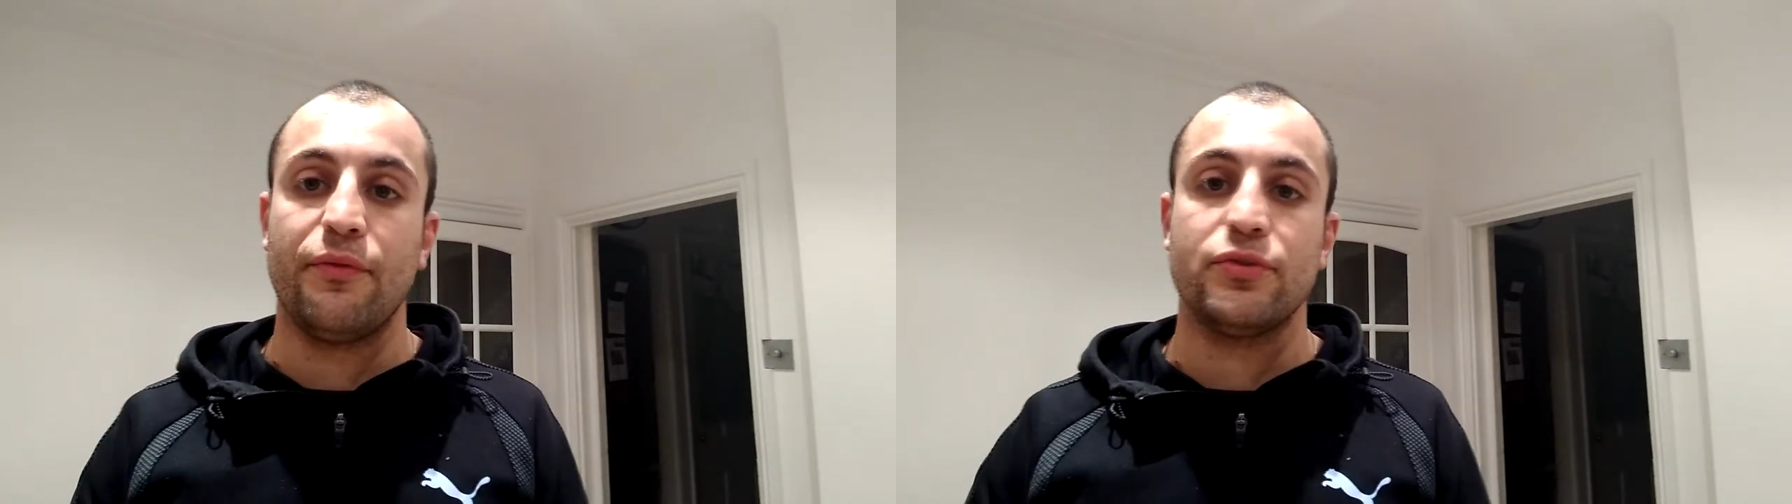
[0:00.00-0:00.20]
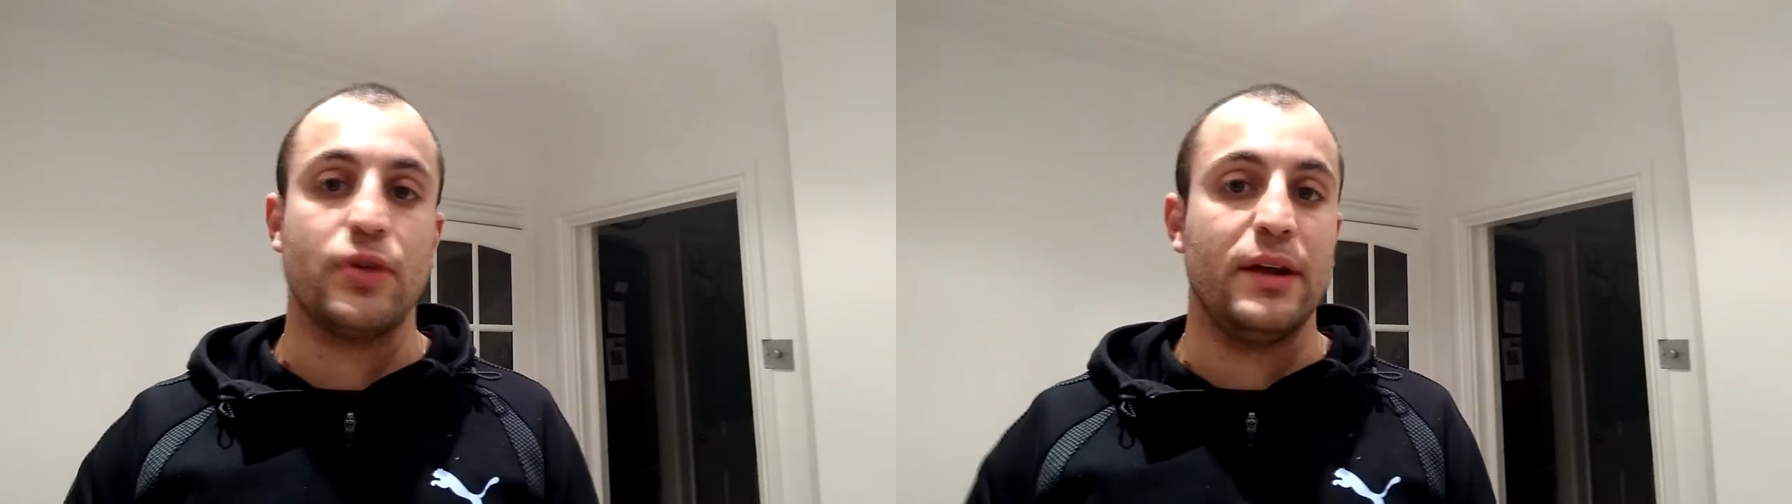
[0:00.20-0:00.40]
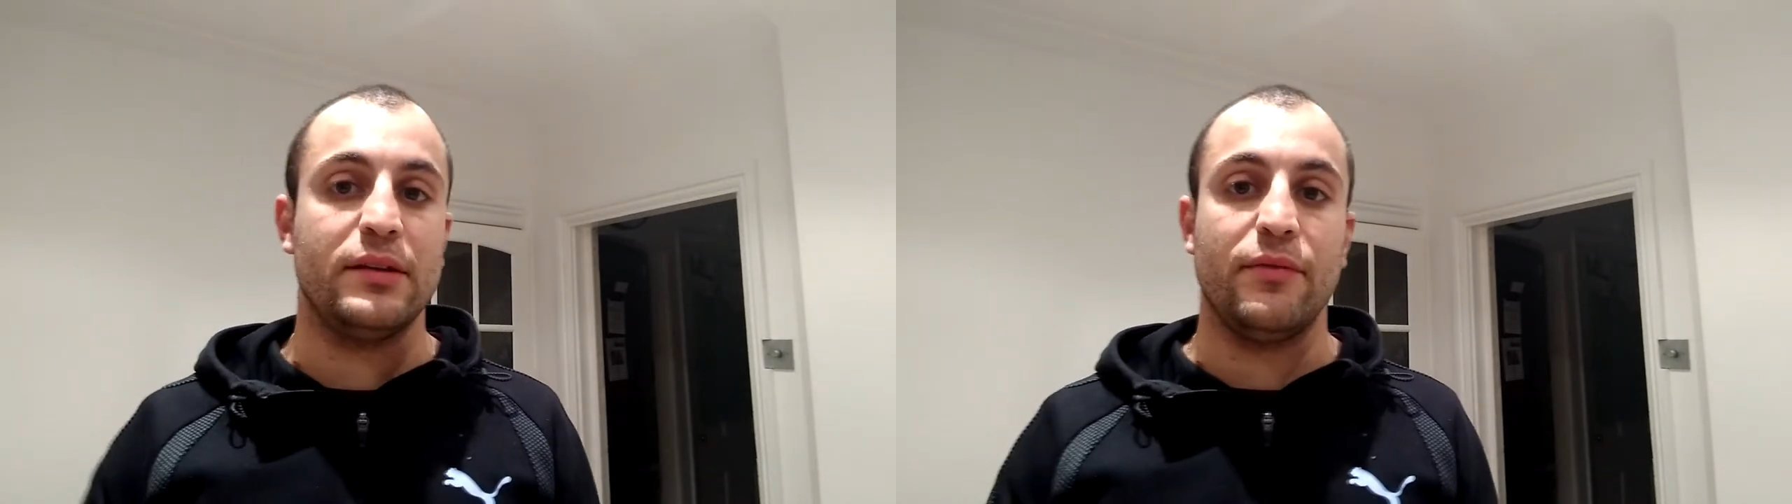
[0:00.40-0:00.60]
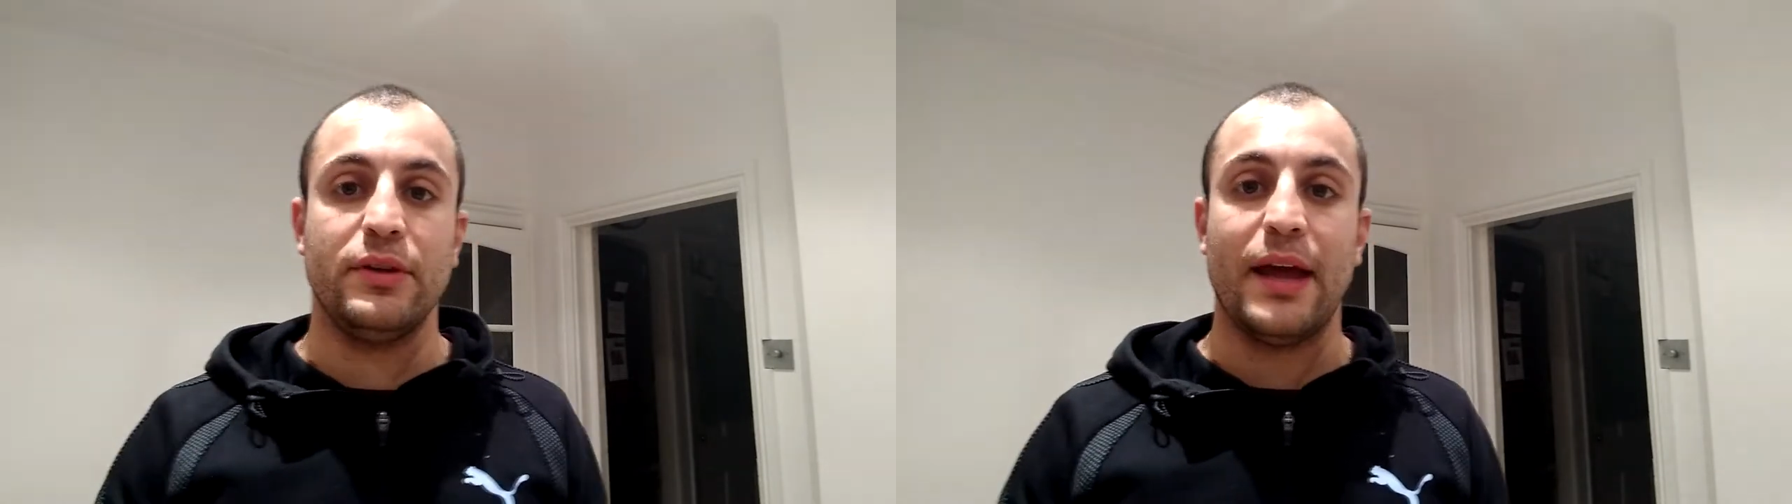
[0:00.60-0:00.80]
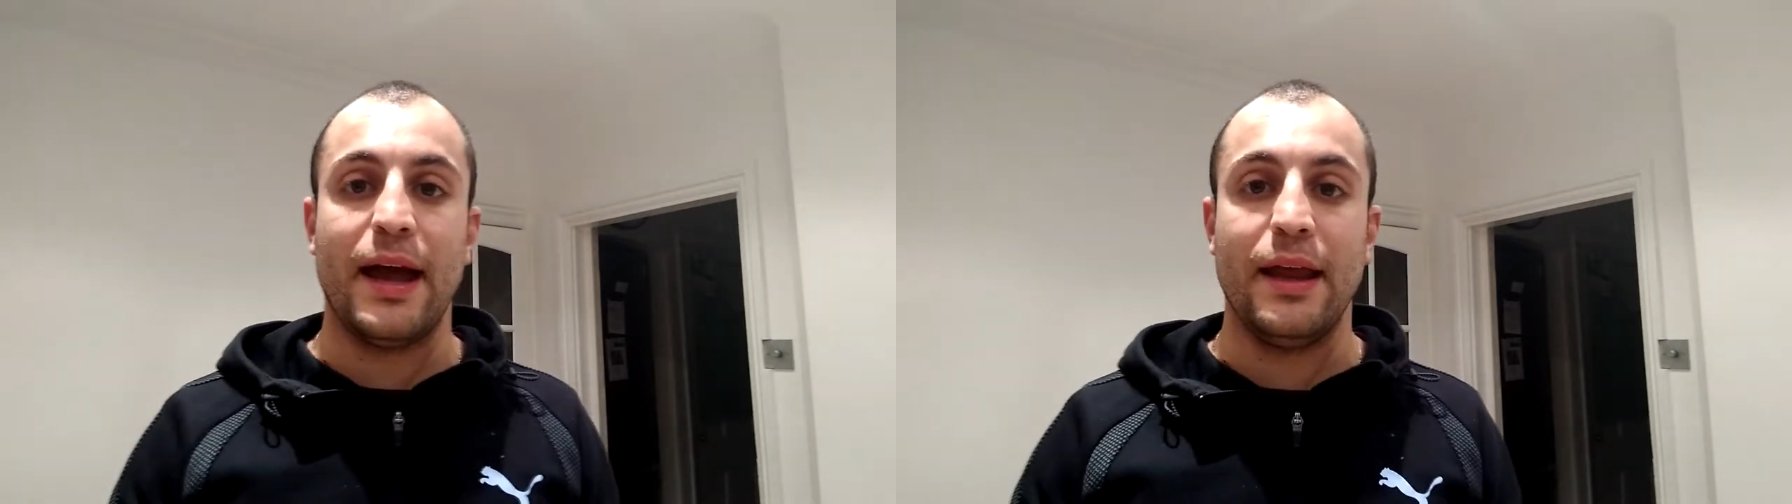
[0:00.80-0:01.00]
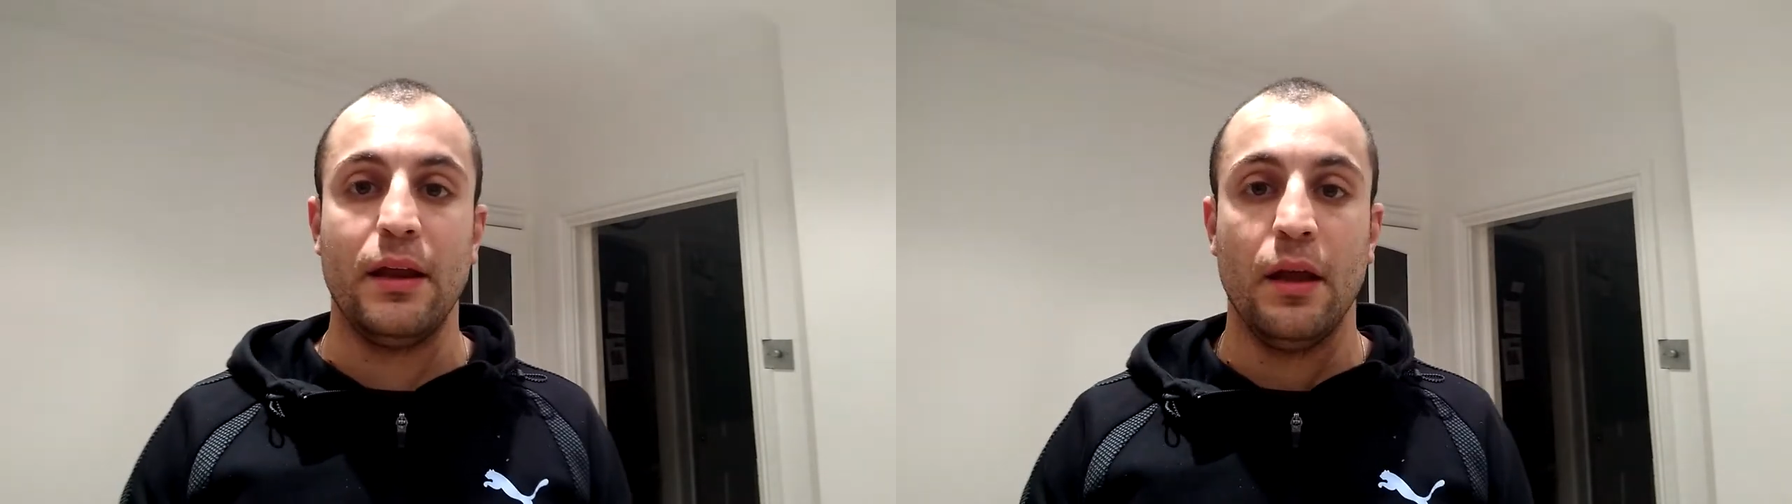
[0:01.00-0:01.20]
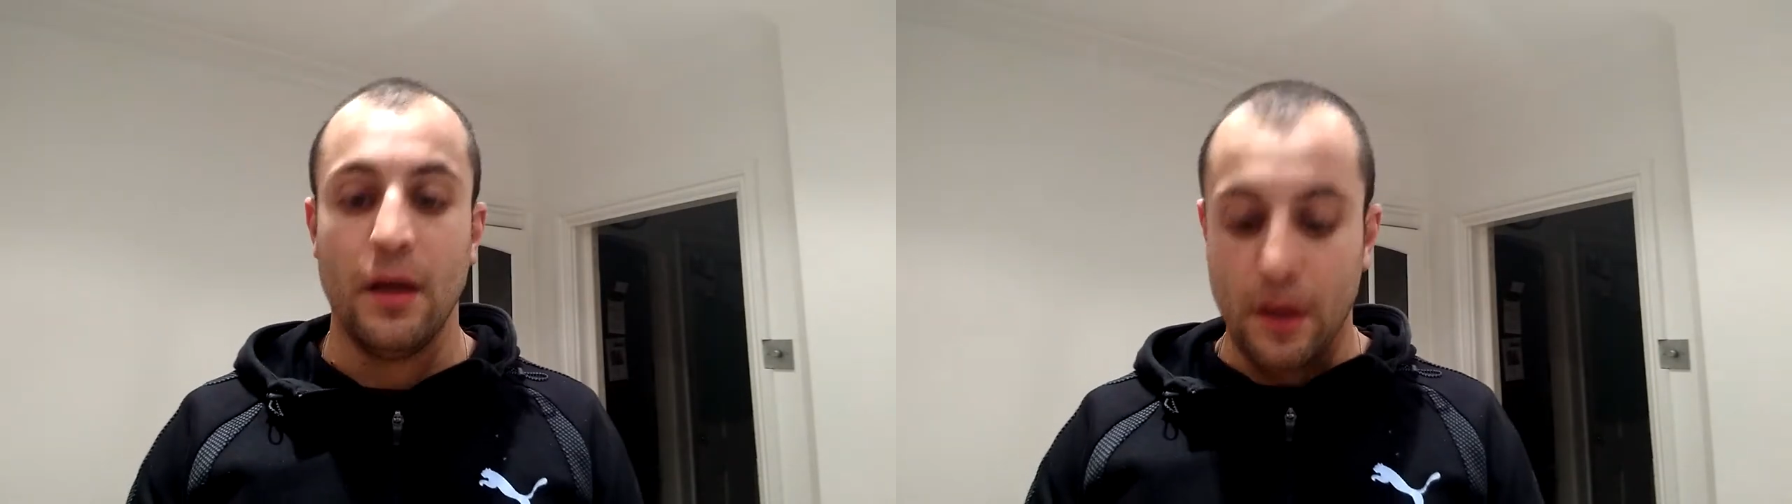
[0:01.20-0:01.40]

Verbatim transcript: trains every day,